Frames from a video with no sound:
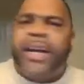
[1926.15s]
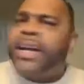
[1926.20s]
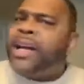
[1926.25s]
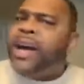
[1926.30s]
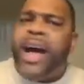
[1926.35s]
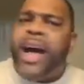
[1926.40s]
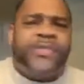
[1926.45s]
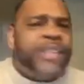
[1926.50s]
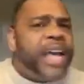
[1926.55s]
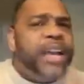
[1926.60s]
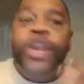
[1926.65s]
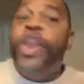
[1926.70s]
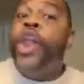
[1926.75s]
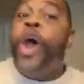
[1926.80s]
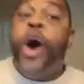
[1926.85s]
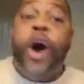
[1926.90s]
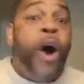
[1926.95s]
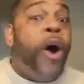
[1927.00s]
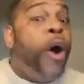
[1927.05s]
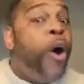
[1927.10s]
God said,
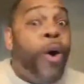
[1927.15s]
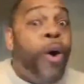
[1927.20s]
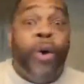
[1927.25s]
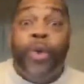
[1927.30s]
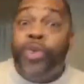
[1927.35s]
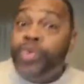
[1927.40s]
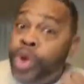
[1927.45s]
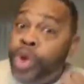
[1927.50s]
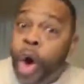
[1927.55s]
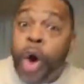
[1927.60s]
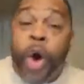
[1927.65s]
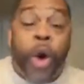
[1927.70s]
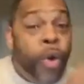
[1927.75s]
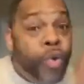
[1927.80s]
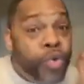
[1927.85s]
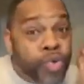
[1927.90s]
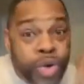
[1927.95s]
no, no,